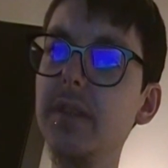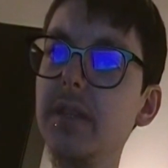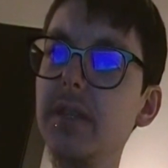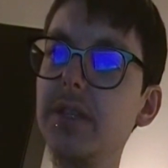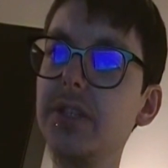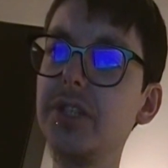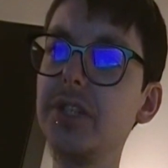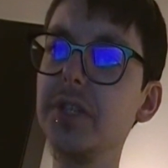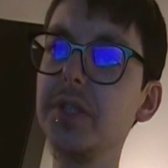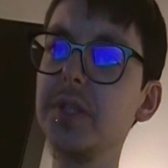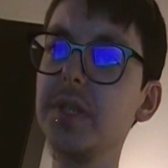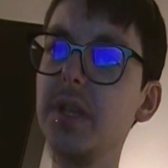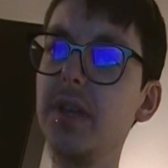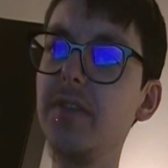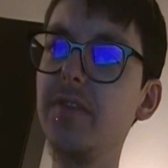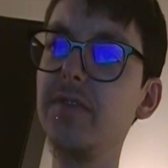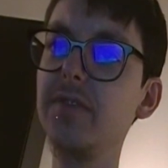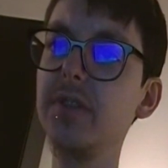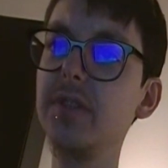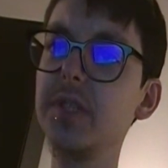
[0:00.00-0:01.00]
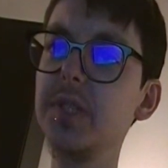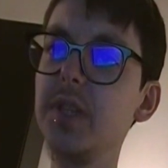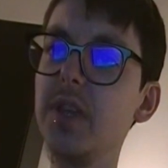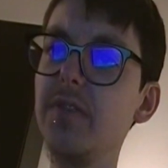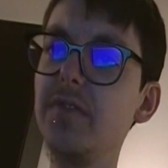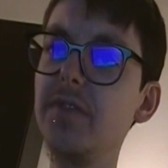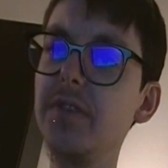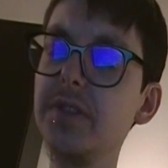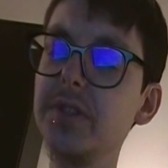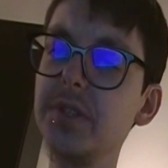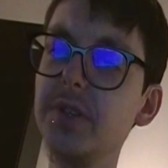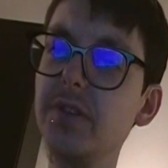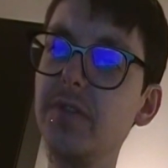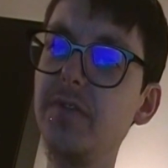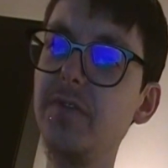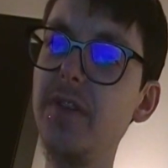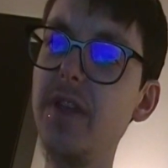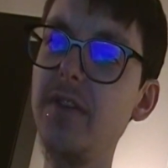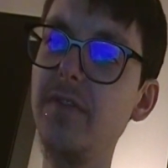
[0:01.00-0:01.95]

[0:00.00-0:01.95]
it's just a self-insert